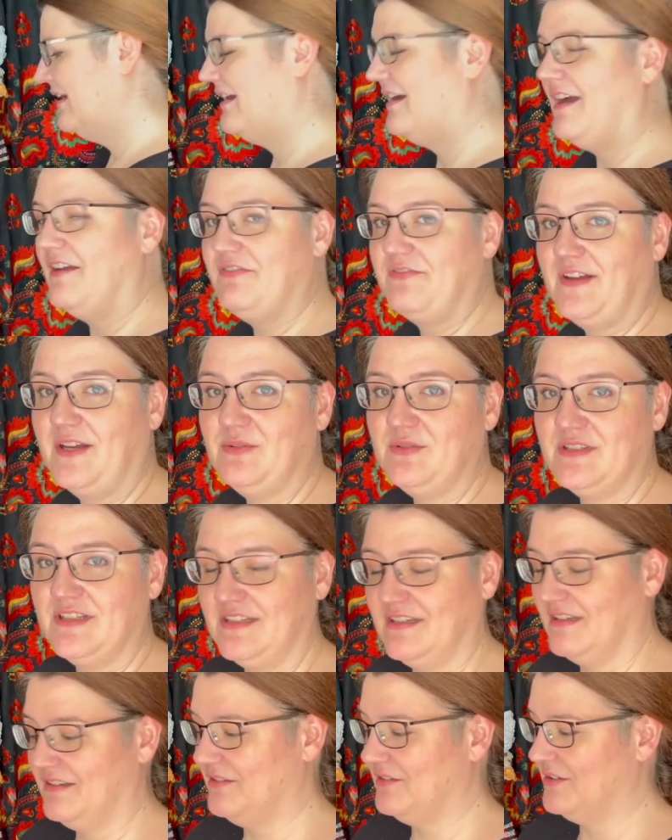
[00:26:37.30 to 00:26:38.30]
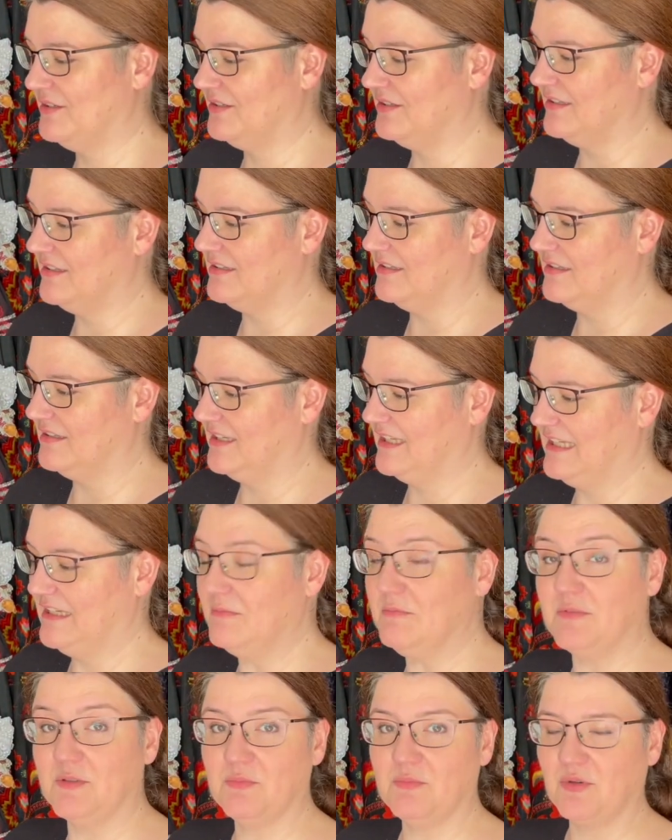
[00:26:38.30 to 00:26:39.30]
I found another
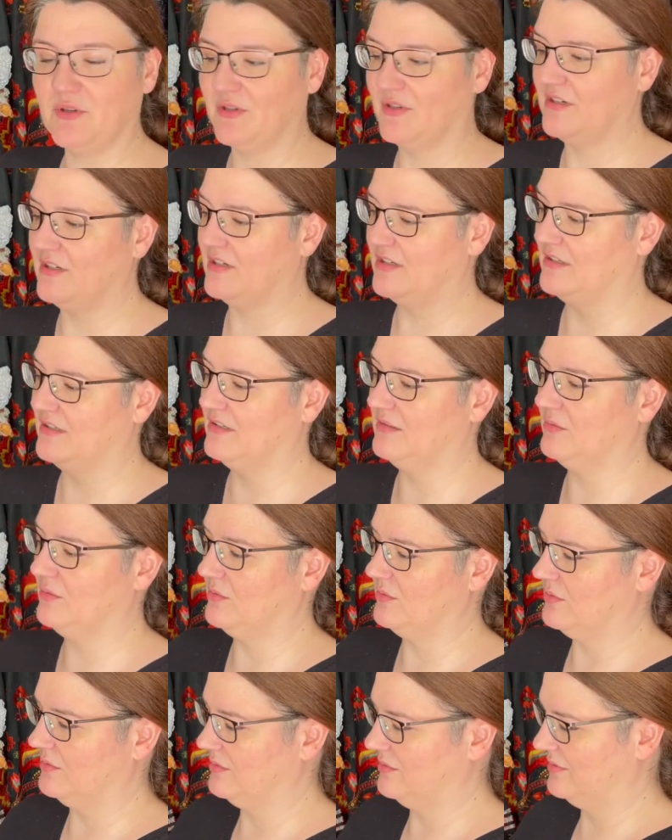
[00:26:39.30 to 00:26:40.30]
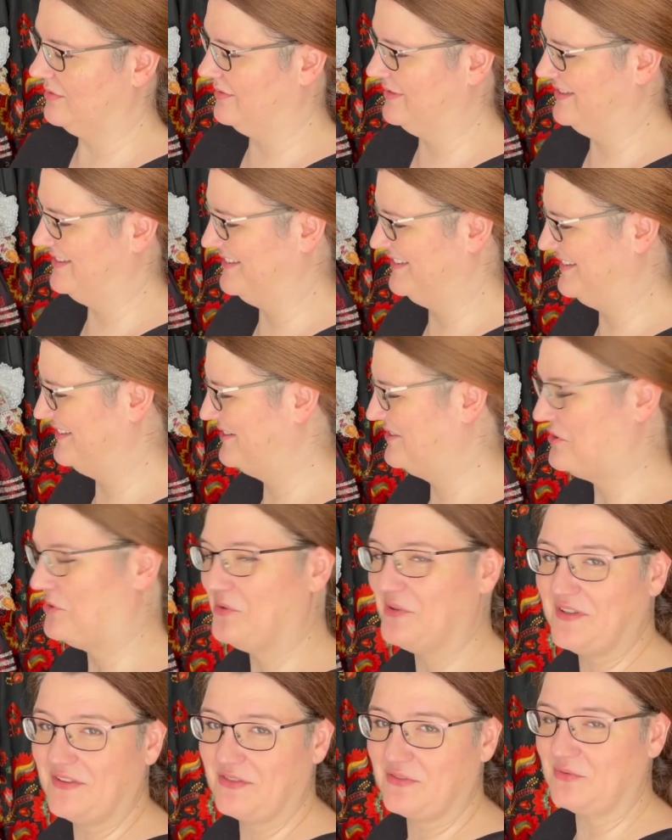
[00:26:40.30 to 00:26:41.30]
hymn book
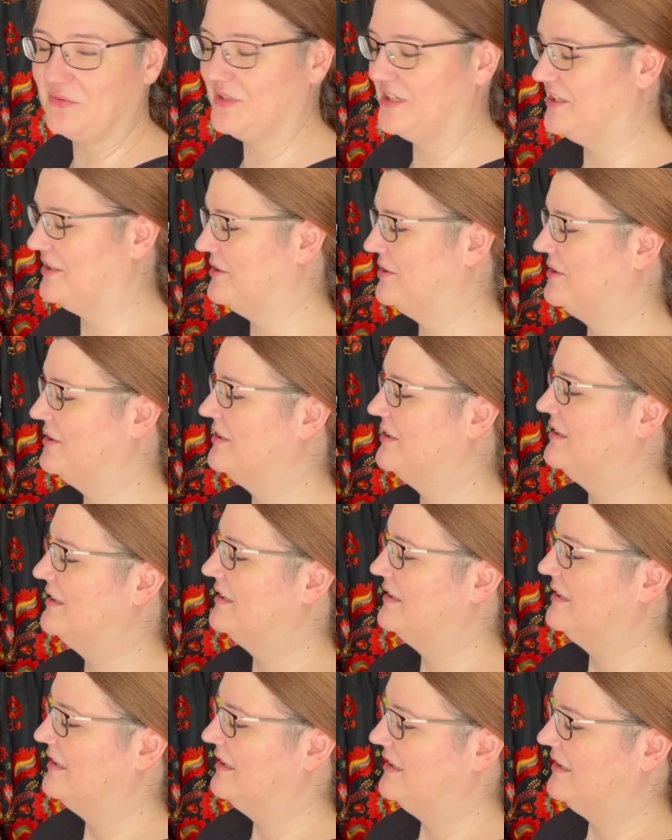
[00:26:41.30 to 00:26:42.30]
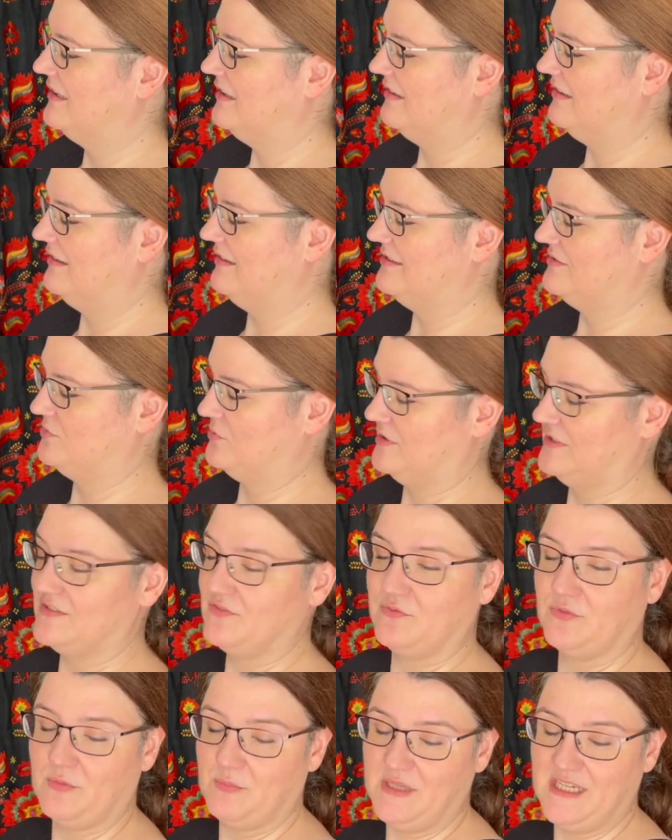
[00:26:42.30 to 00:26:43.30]
going through here. This one is
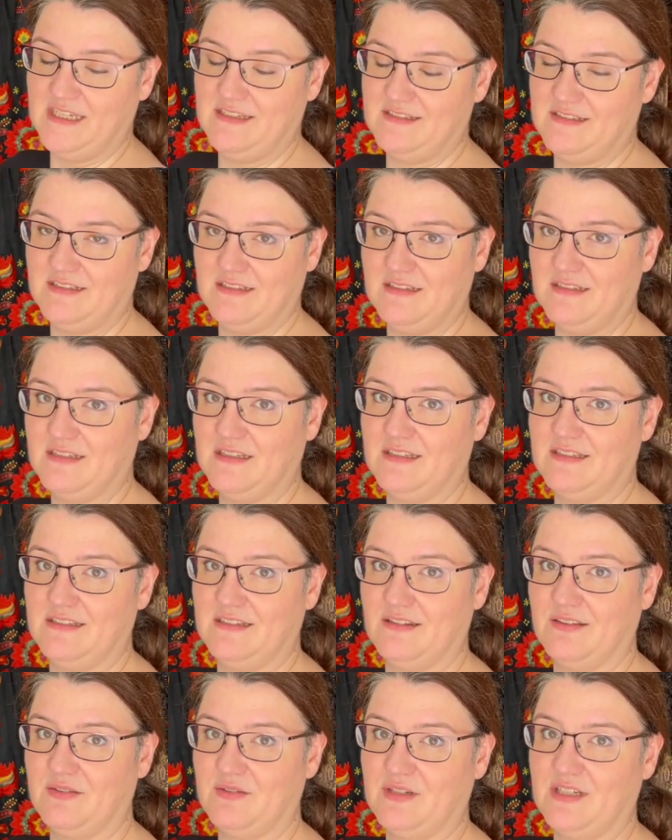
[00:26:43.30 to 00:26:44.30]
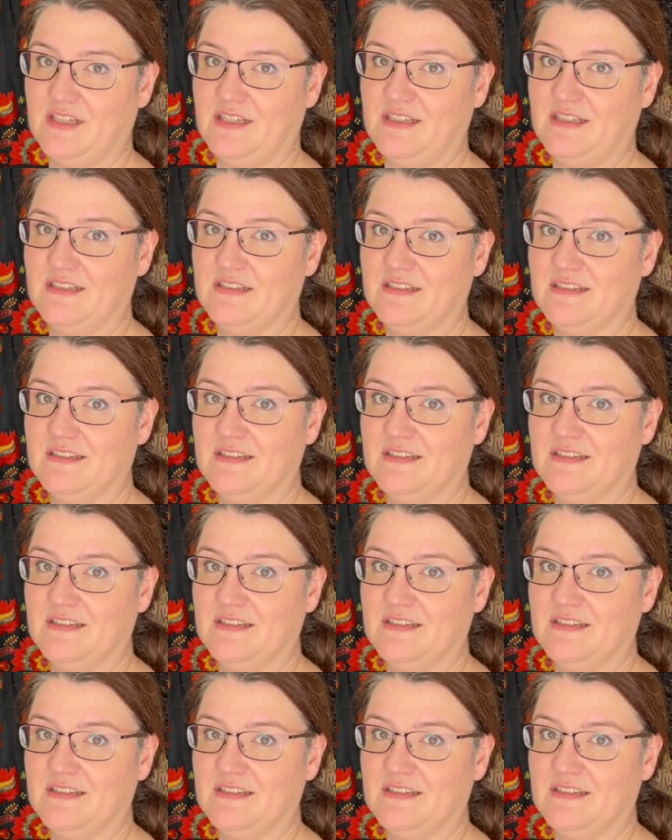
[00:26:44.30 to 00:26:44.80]
from 1893.